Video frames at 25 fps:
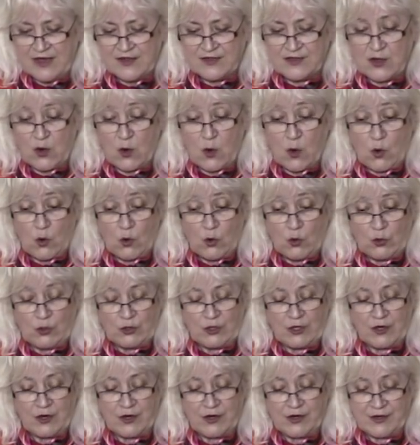The
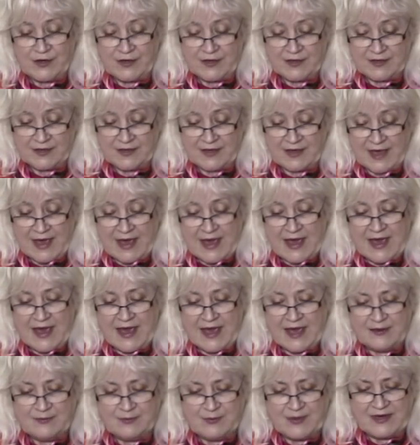whole Arctic
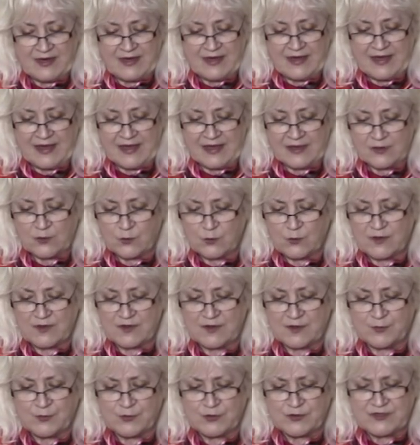had been hit with
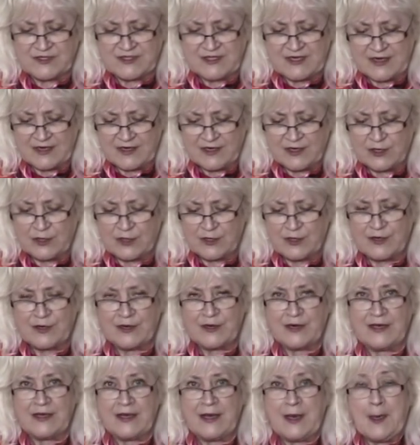a
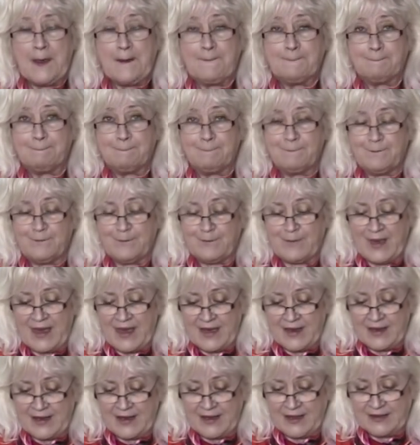particularly
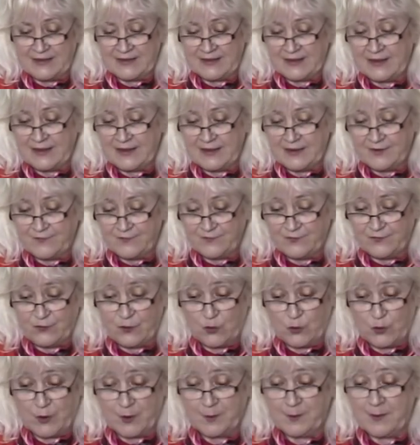bad
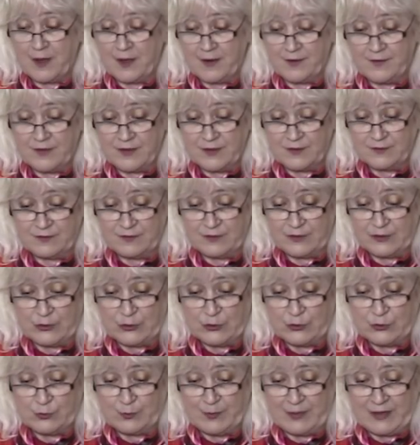form of the flu
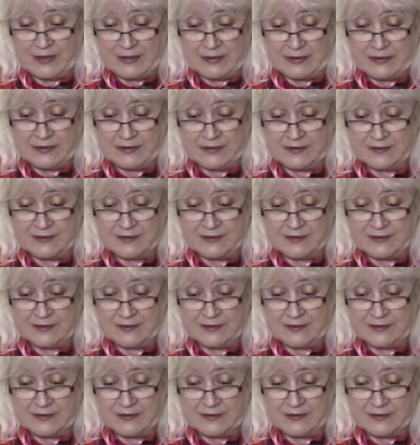bug,